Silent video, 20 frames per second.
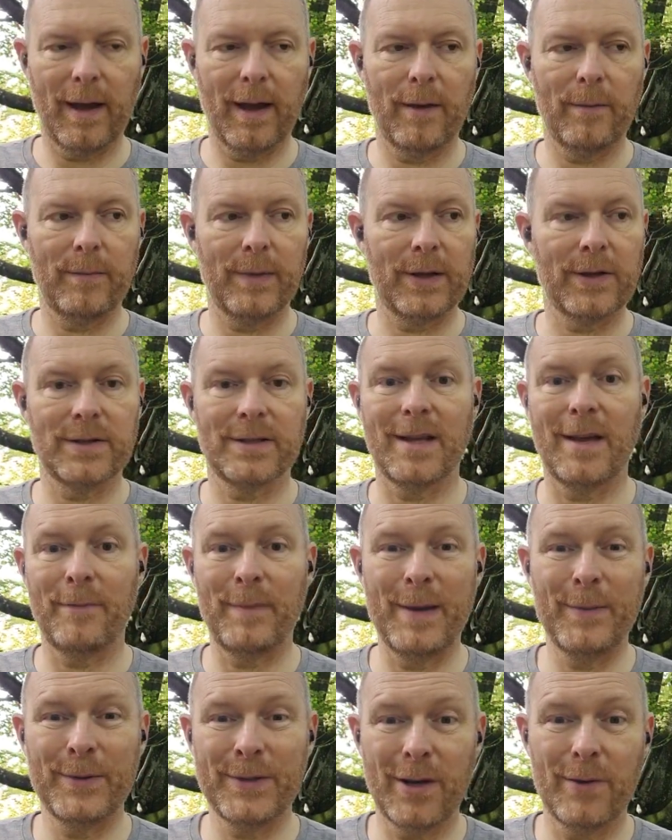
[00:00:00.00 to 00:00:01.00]
Because if
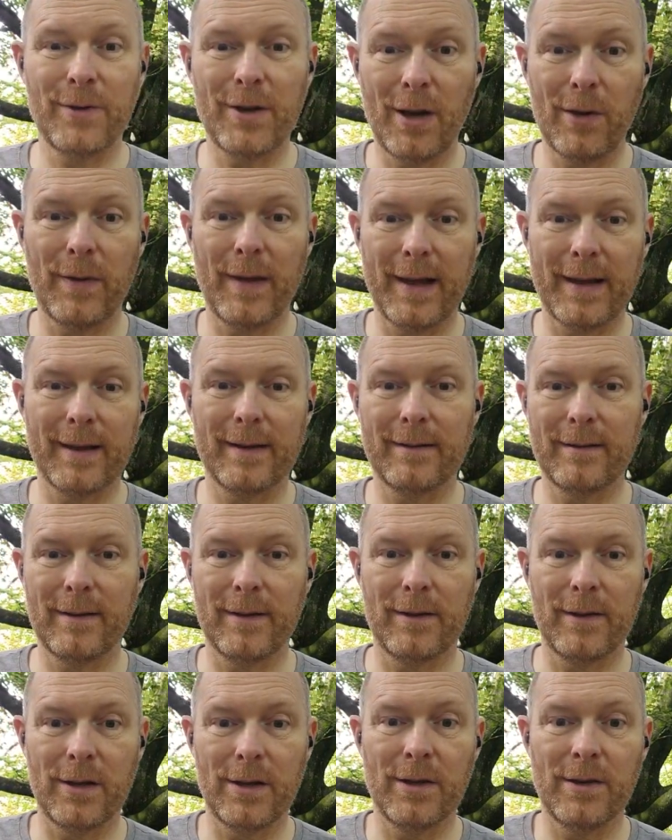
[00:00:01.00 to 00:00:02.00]
people don't know
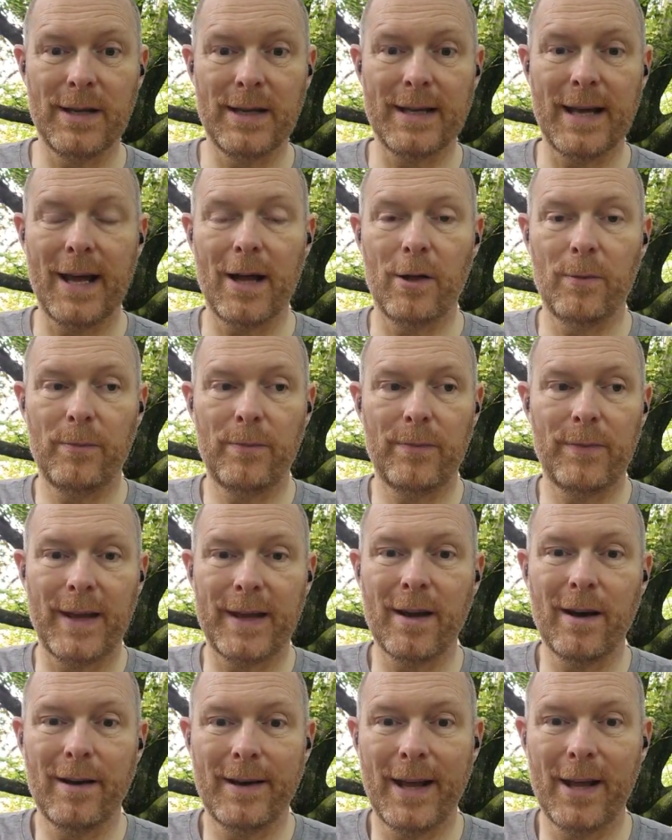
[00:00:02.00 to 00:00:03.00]
that you need help, they
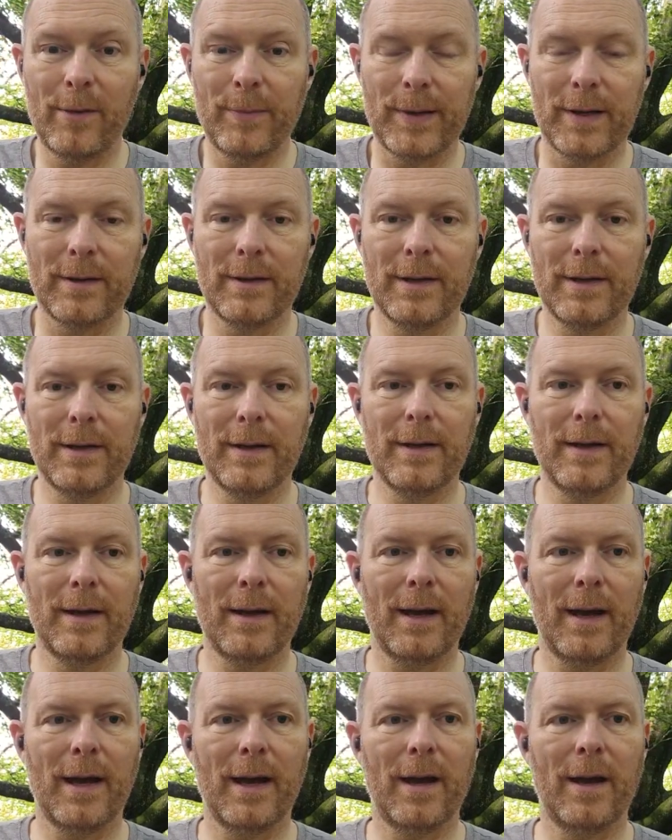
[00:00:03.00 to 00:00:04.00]
can't help you.
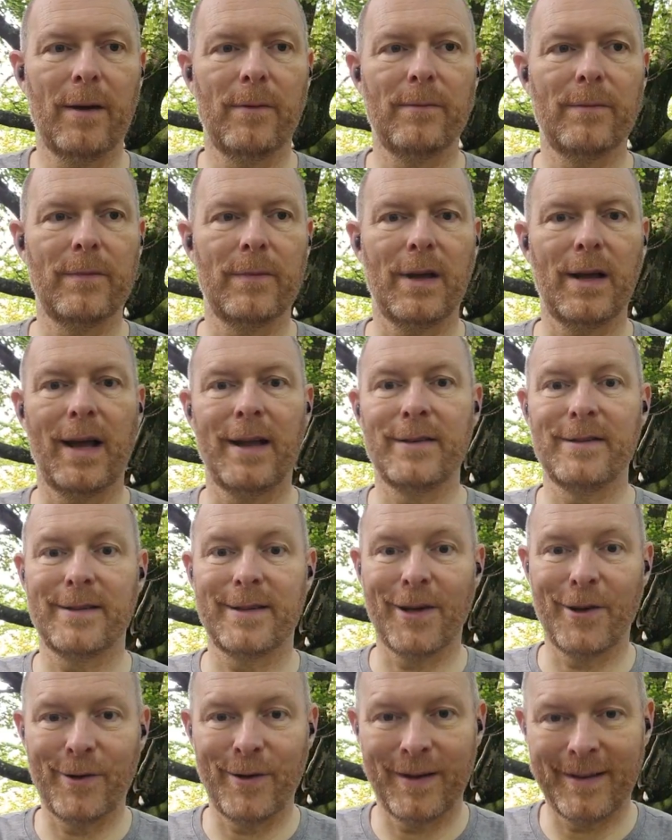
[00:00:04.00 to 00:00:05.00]
And
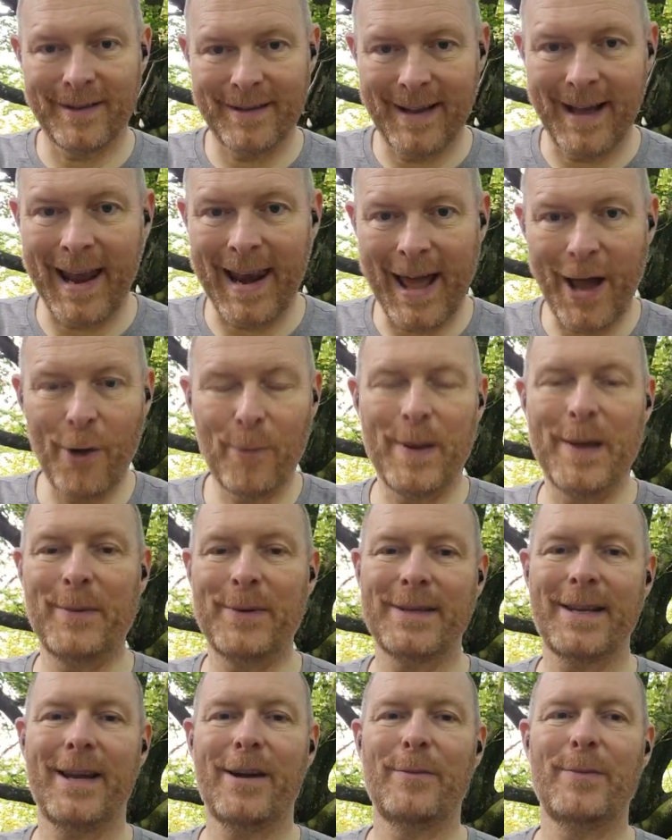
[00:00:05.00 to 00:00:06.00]
so allow people
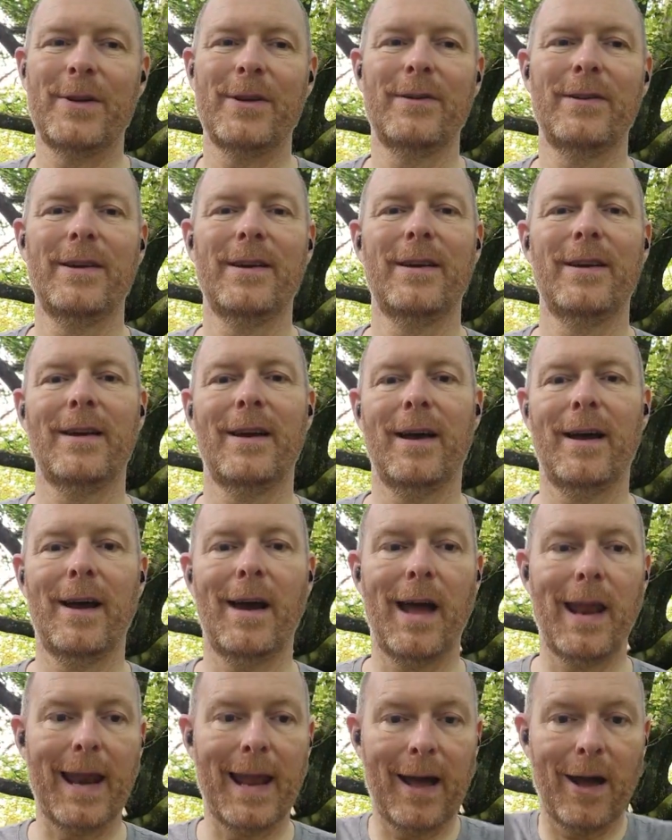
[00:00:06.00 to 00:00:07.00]
to help you.
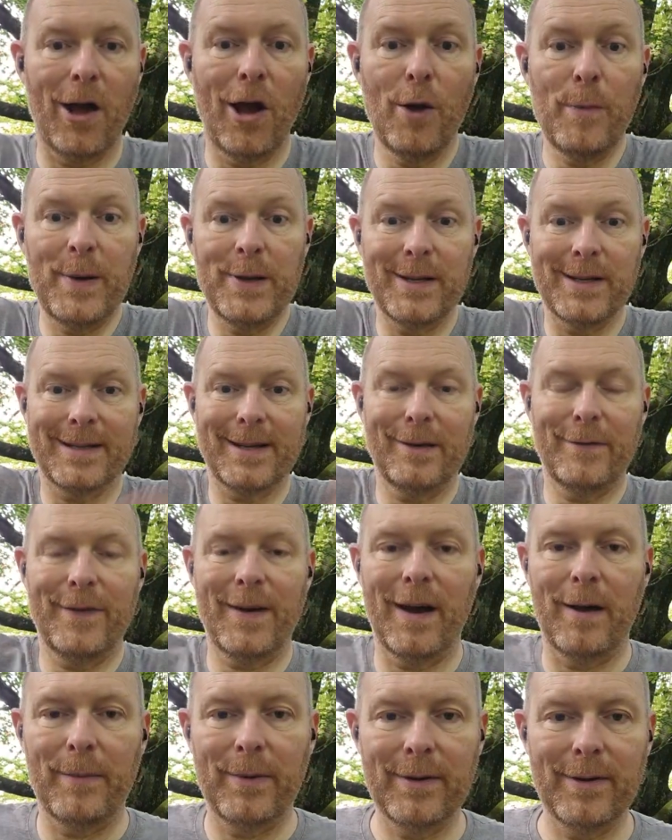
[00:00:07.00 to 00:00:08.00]
Open yourself
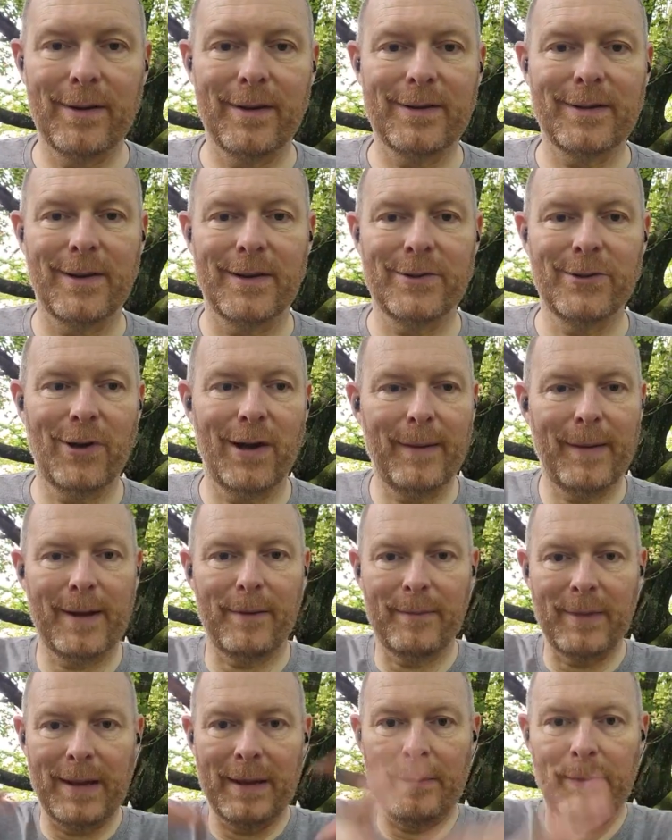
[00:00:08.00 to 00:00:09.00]
up. So it's not
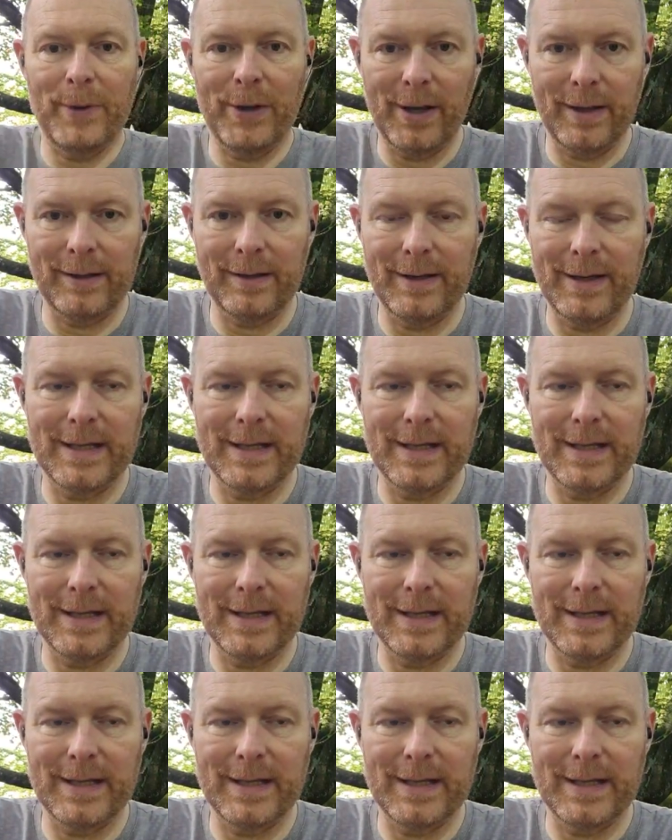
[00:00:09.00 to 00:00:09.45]
about being a burden.